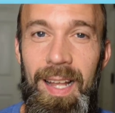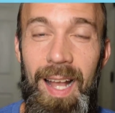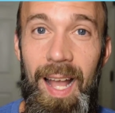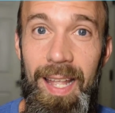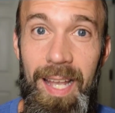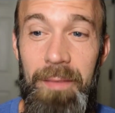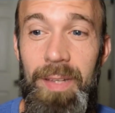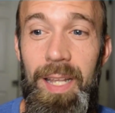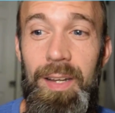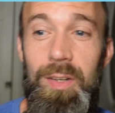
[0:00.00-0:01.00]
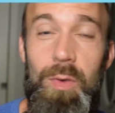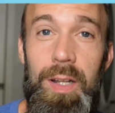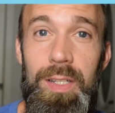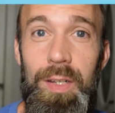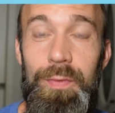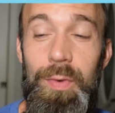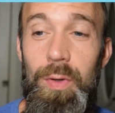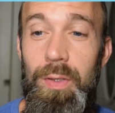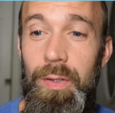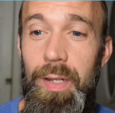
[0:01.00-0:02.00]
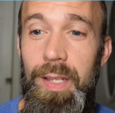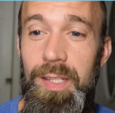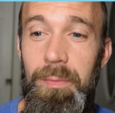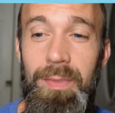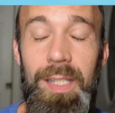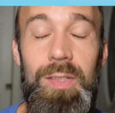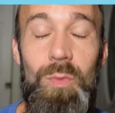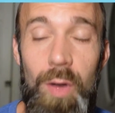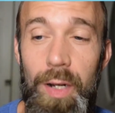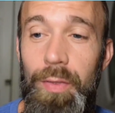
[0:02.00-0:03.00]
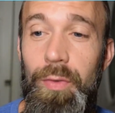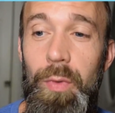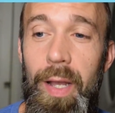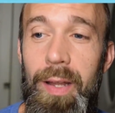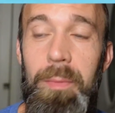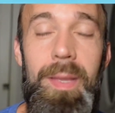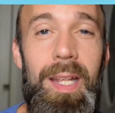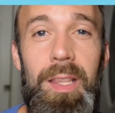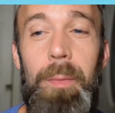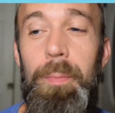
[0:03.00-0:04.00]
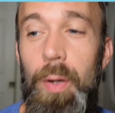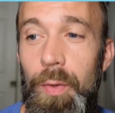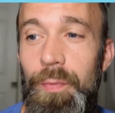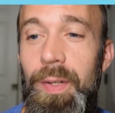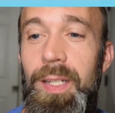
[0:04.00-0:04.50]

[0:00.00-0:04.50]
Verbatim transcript: Hi, I'm Nate and you're watching Photo Learningism. Let's walk through how to make the perfect